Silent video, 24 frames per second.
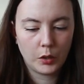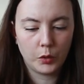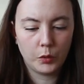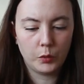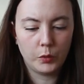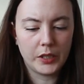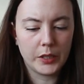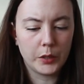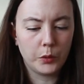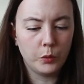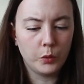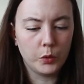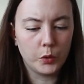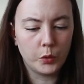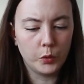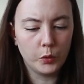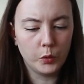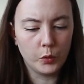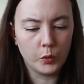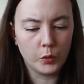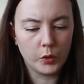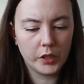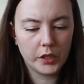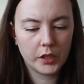Goody, good,
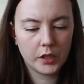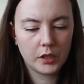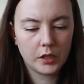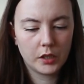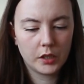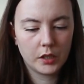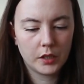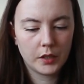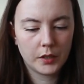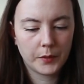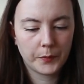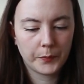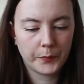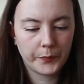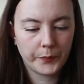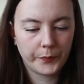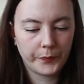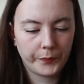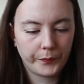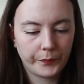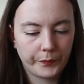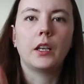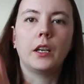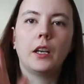good.
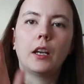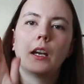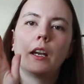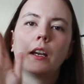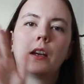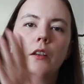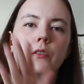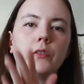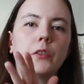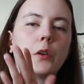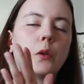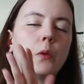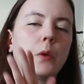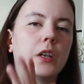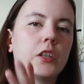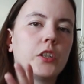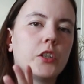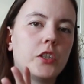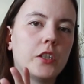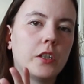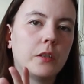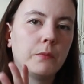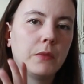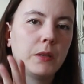Okay, I have a
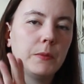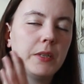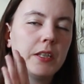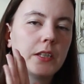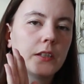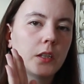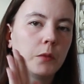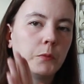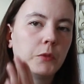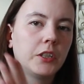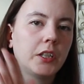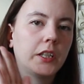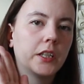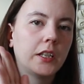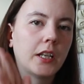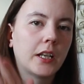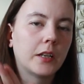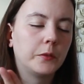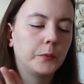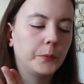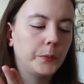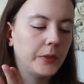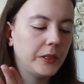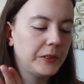question. Maybe someone can
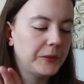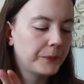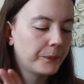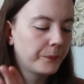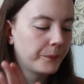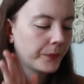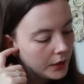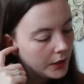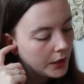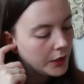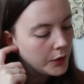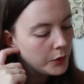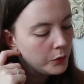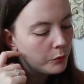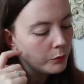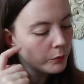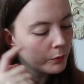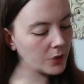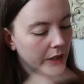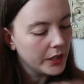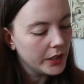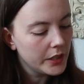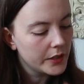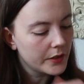help me. Can you
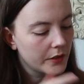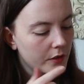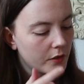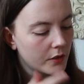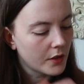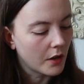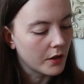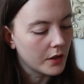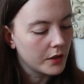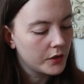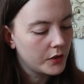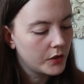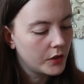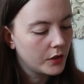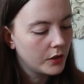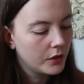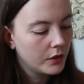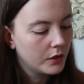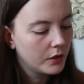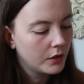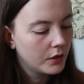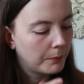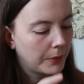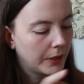really start
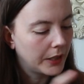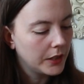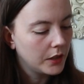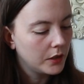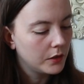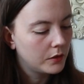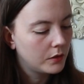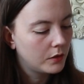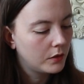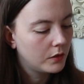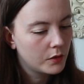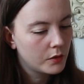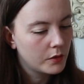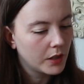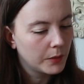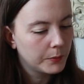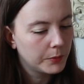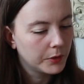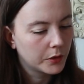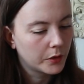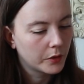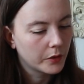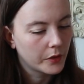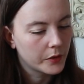by a
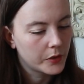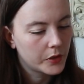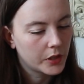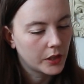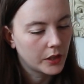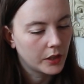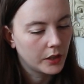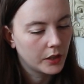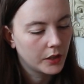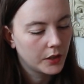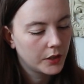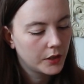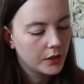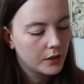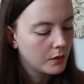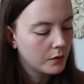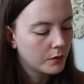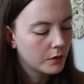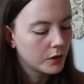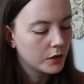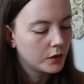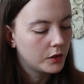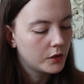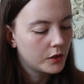treble crochet
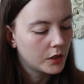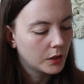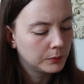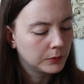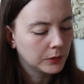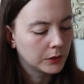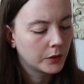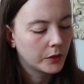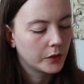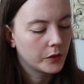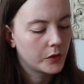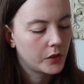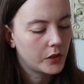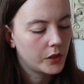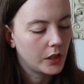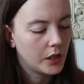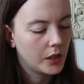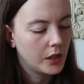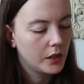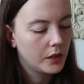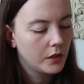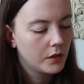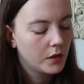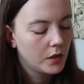or a double
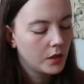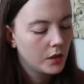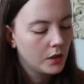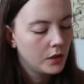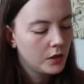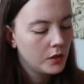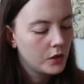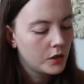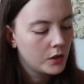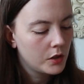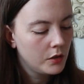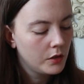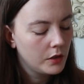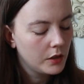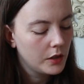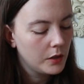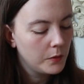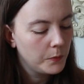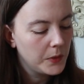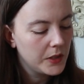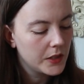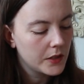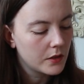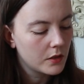crochet? Shouldn't
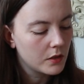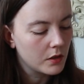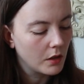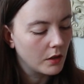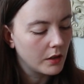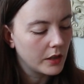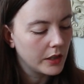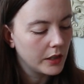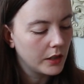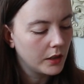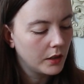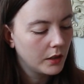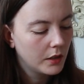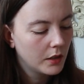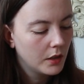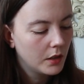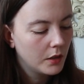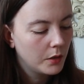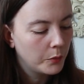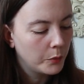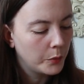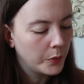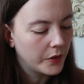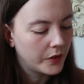you be starting
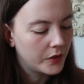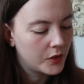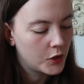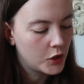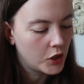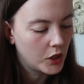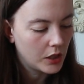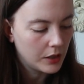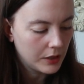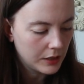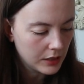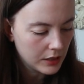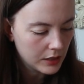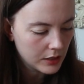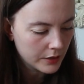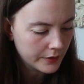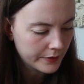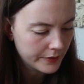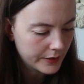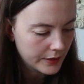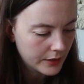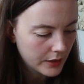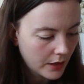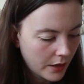with
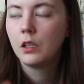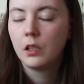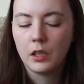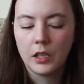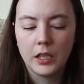chains?